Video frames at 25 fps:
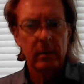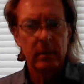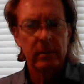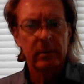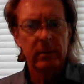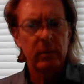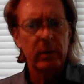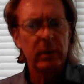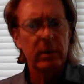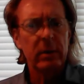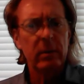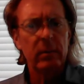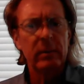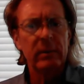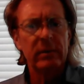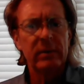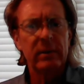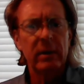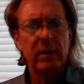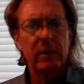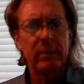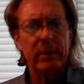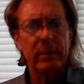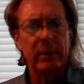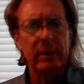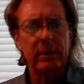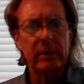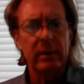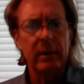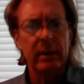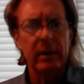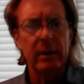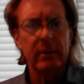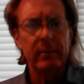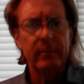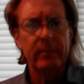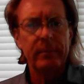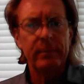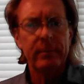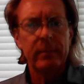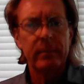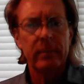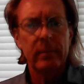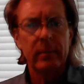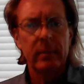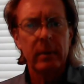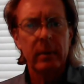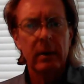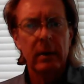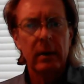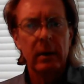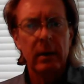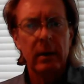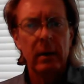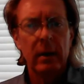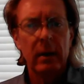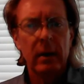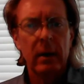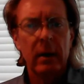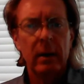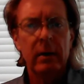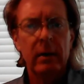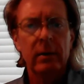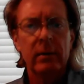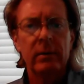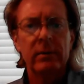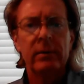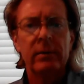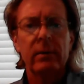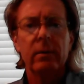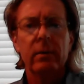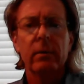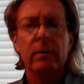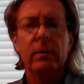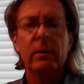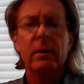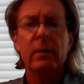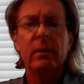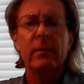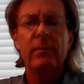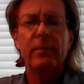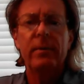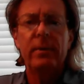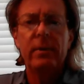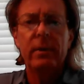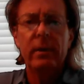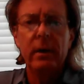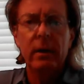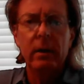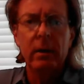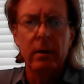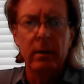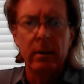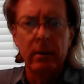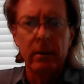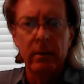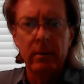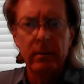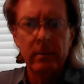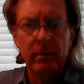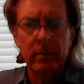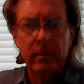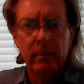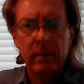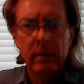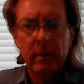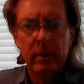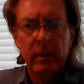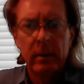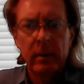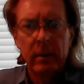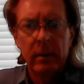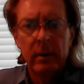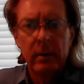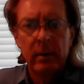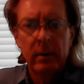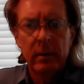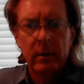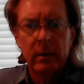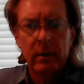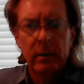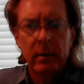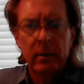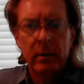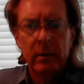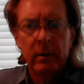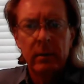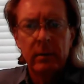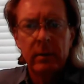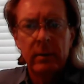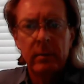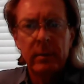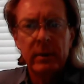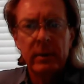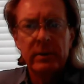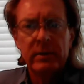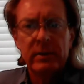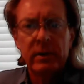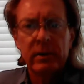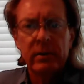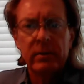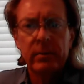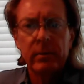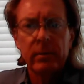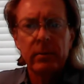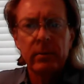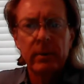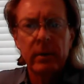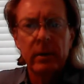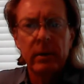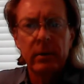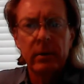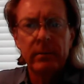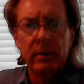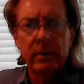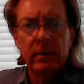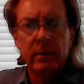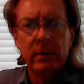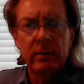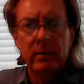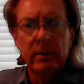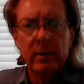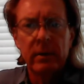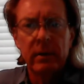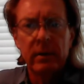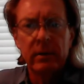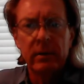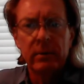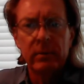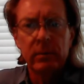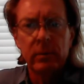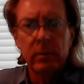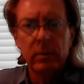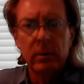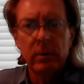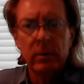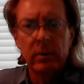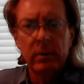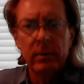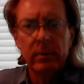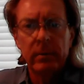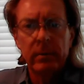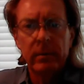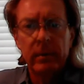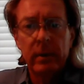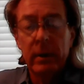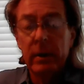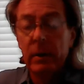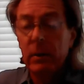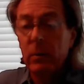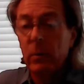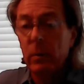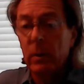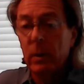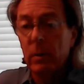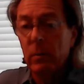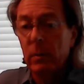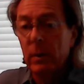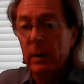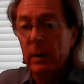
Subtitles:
So what can we say about that? And is there enough there to make Shakespeare relevant in today's world, and in what